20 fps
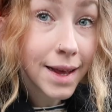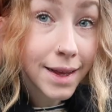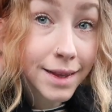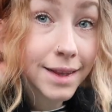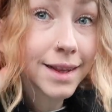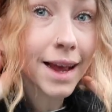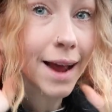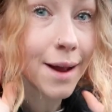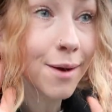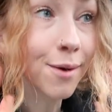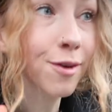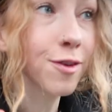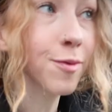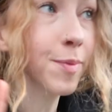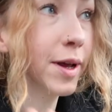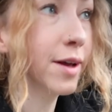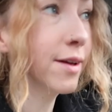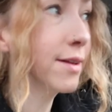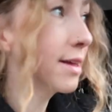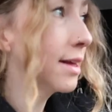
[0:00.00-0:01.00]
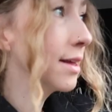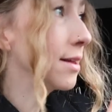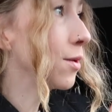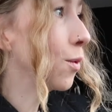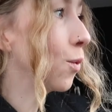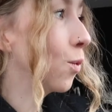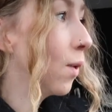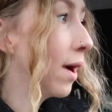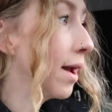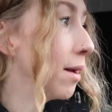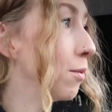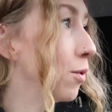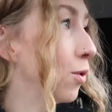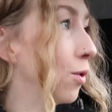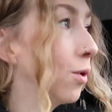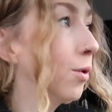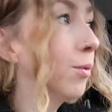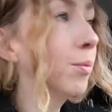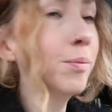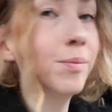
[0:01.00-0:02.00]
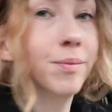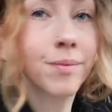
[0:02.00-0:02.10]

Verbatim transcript: It's chaos because there's way more